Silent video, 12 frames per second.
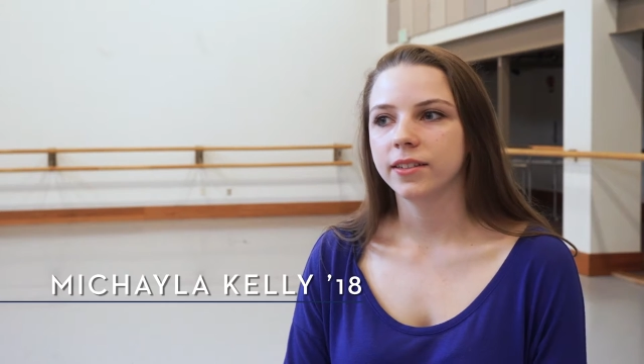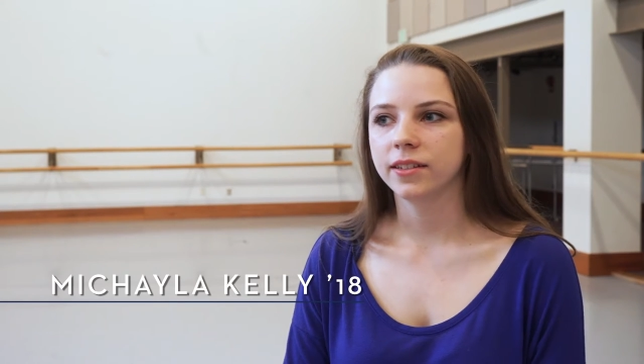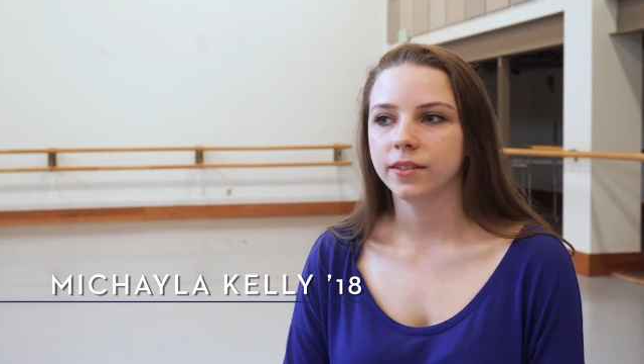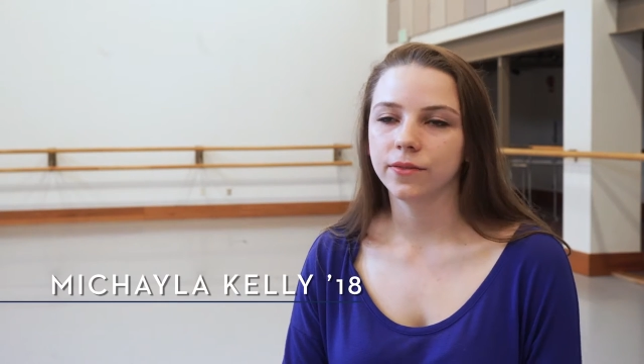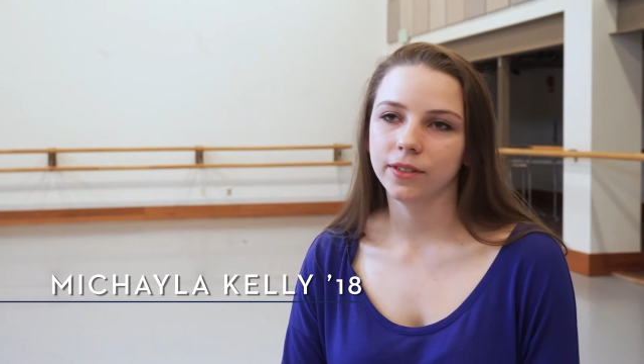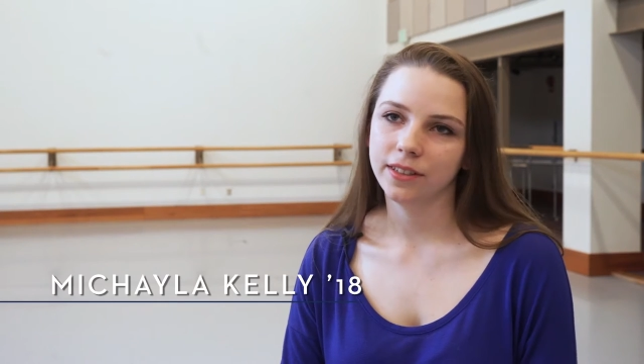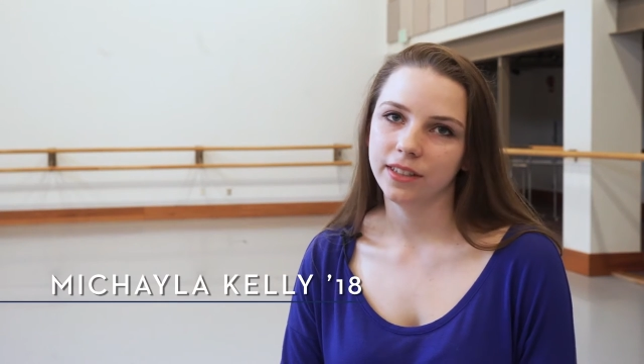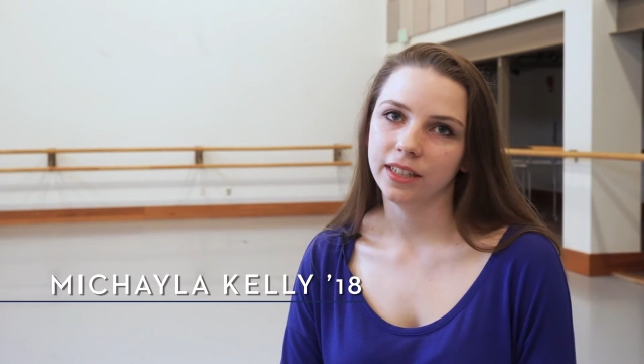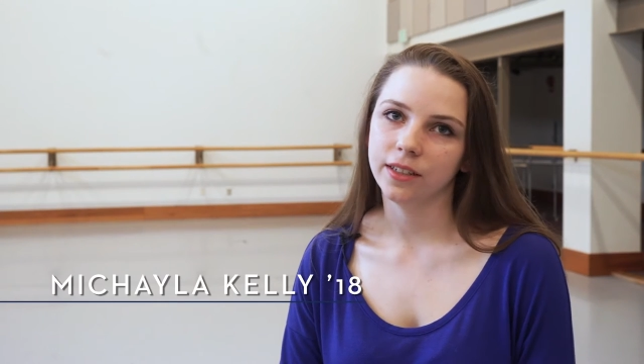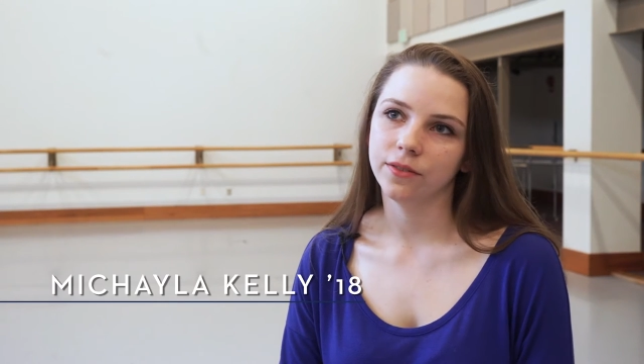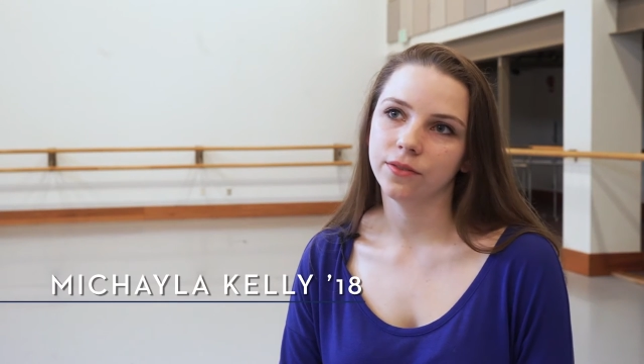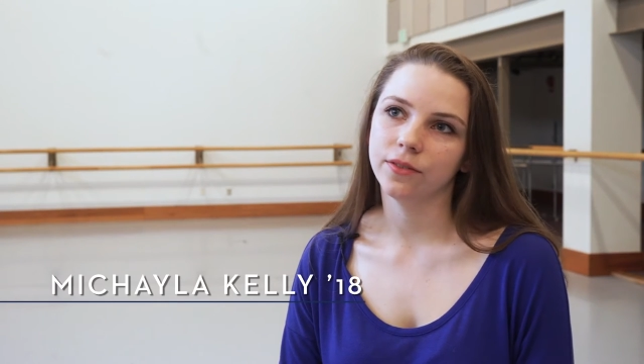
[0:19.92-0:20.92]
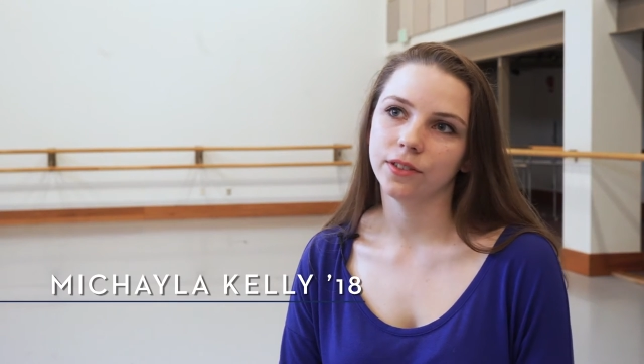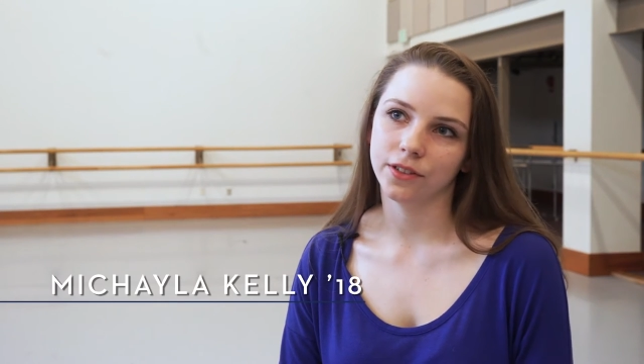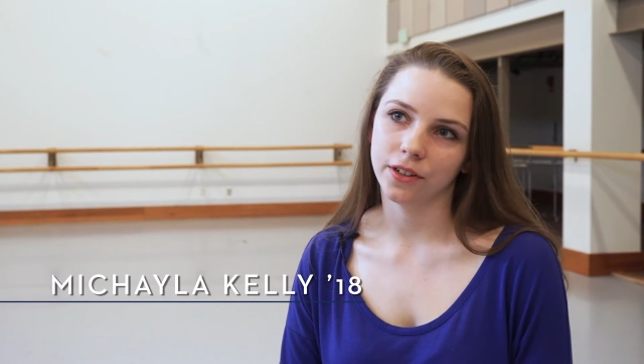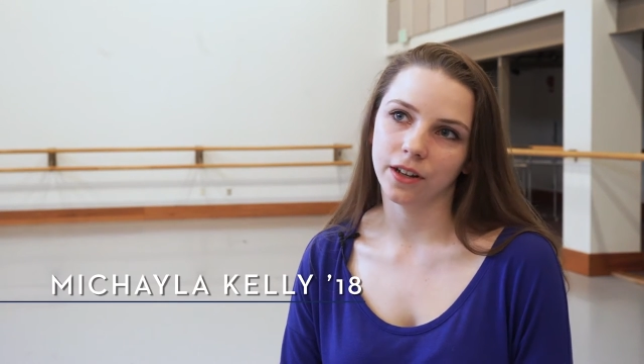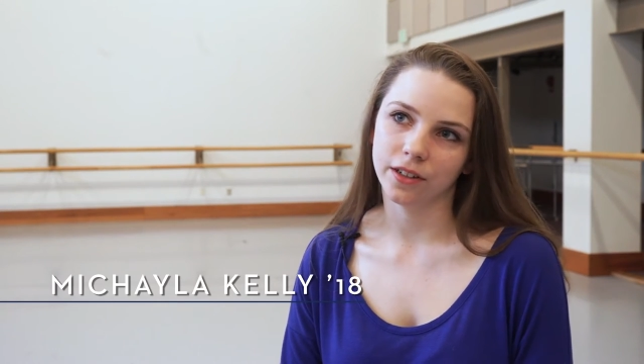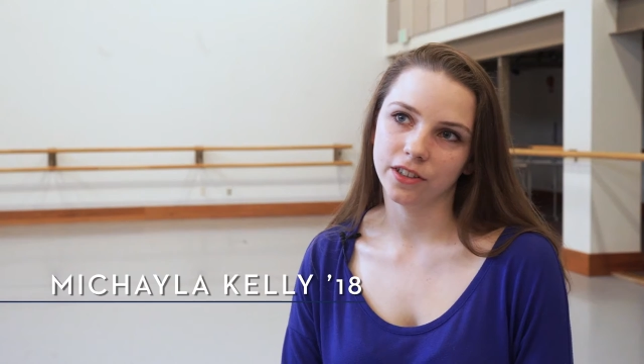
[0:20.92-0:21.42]
didn't receive the
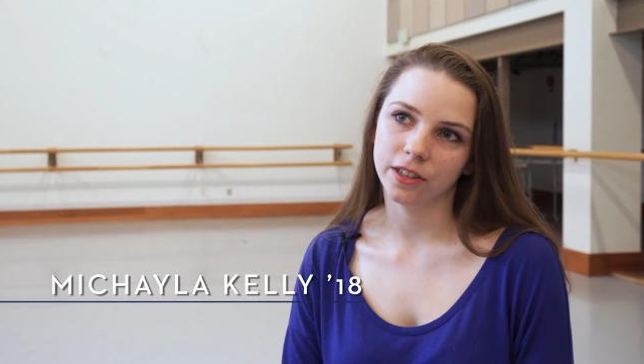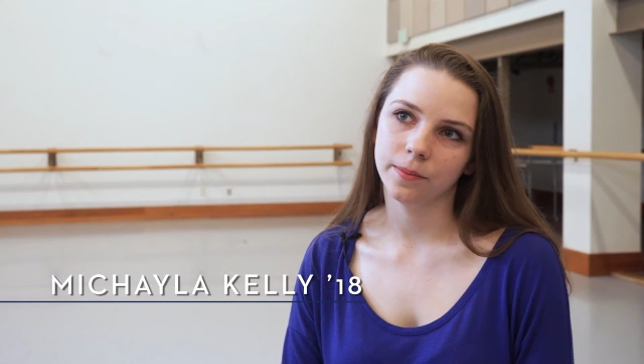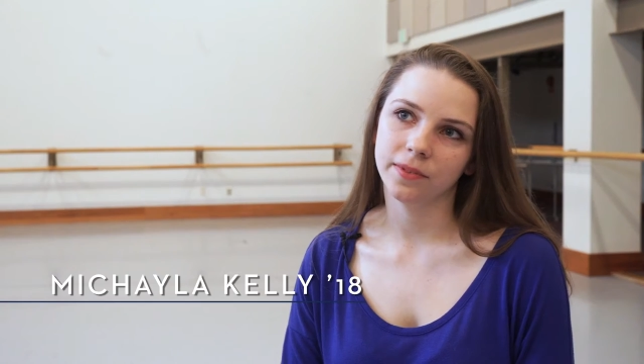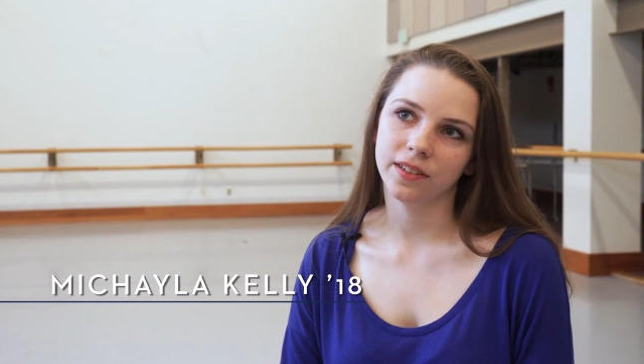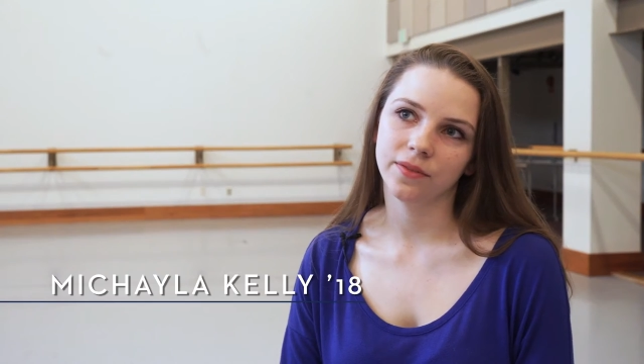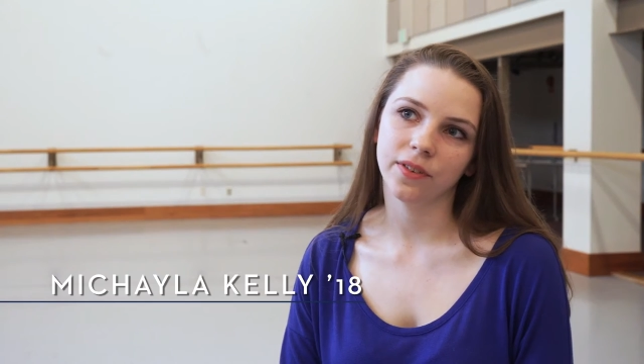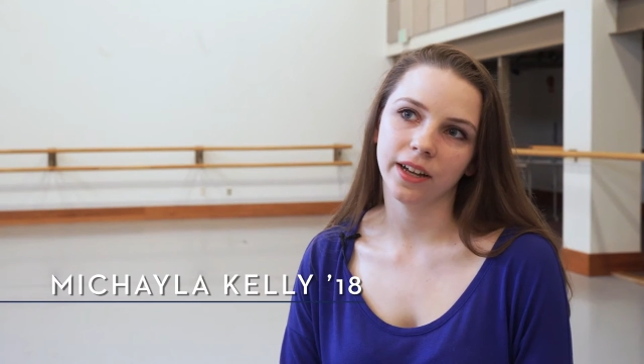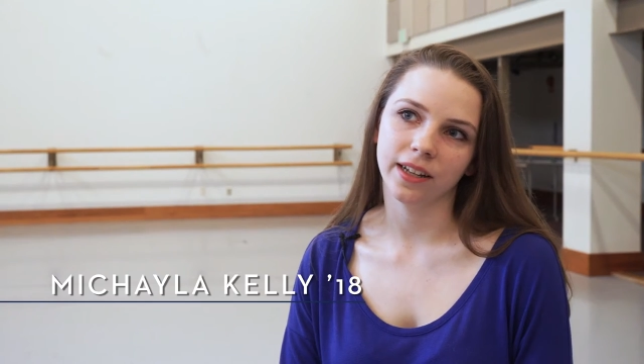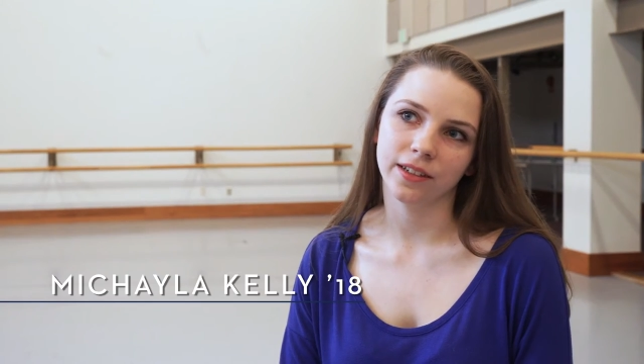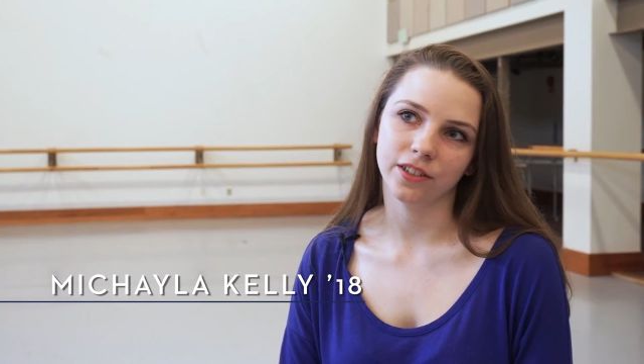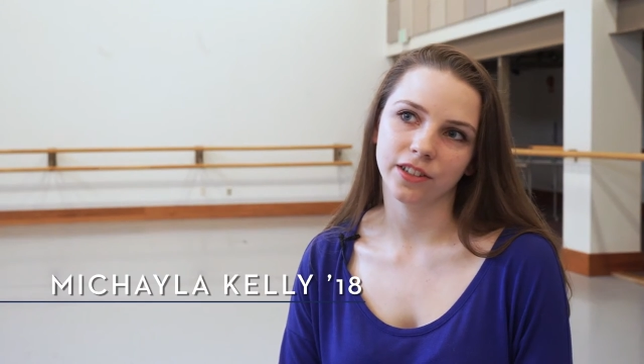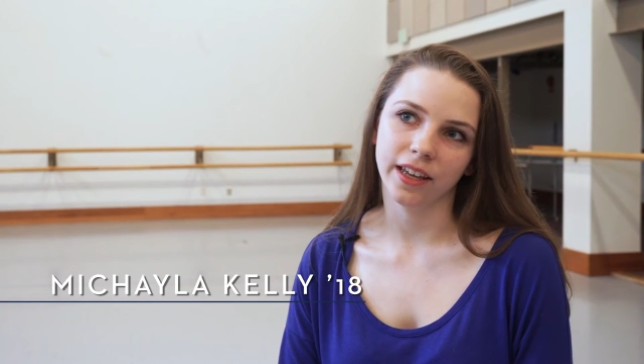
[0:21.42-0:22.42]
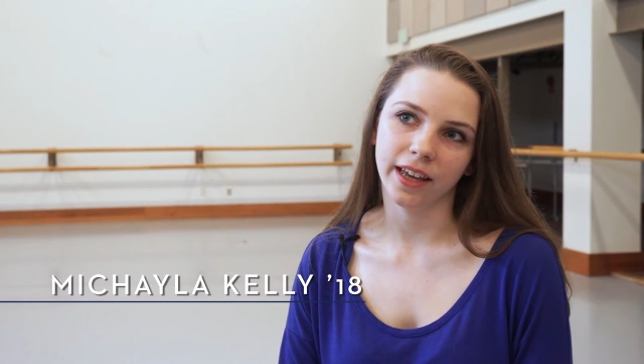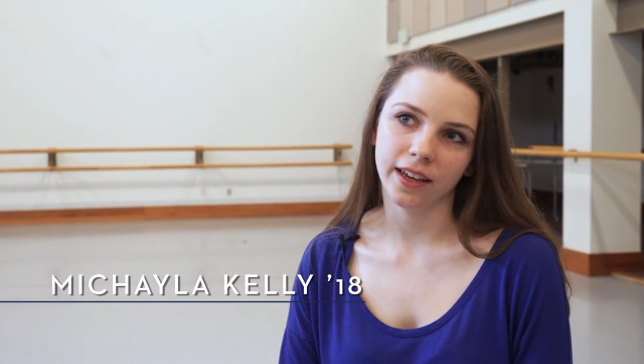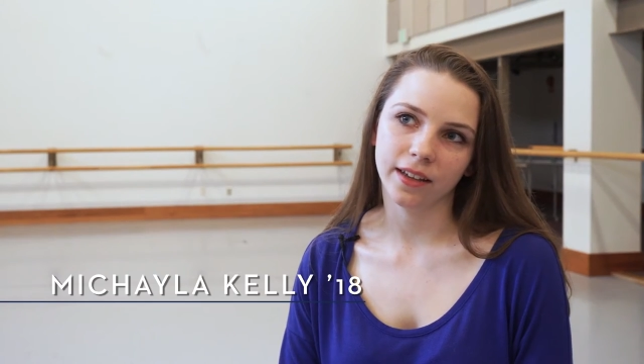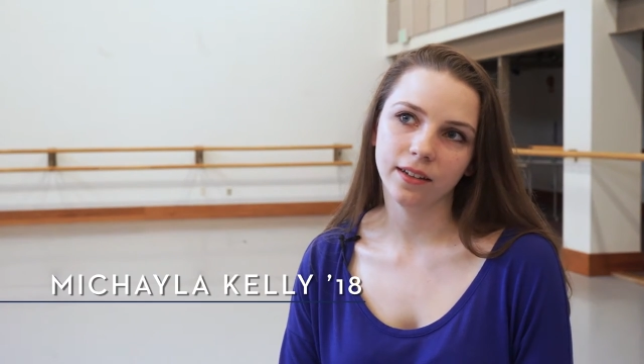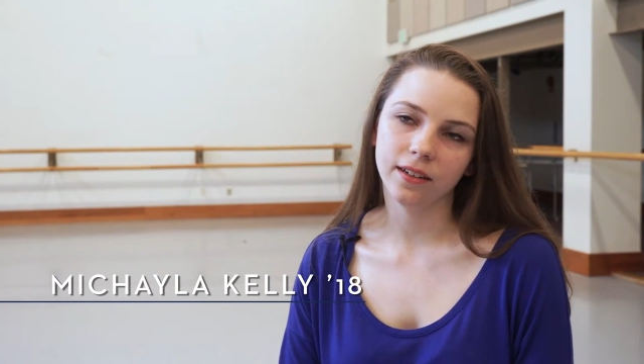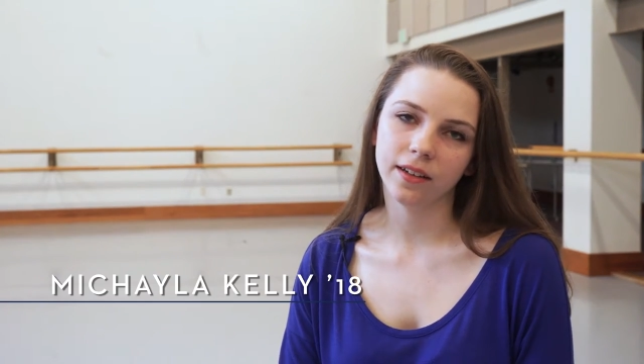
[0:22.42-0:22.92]
scholarships and financial aid,